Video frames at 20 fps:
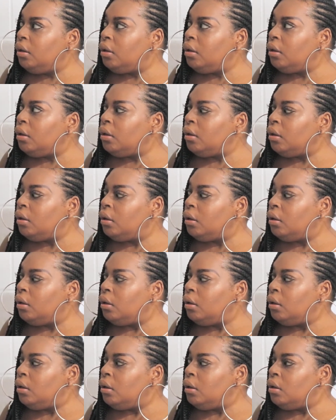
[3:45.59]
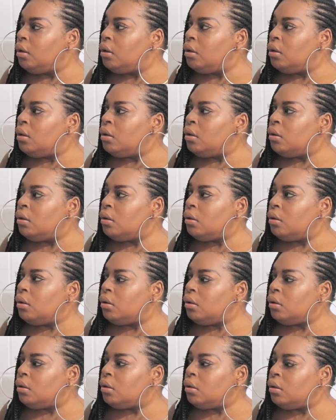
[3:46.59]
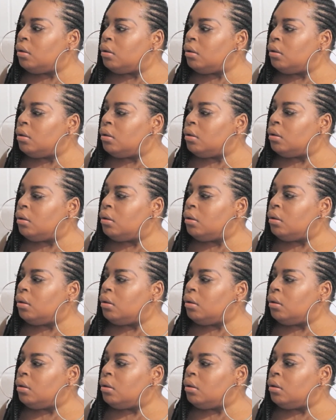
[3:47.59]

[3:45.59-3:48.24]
Nobody speaks.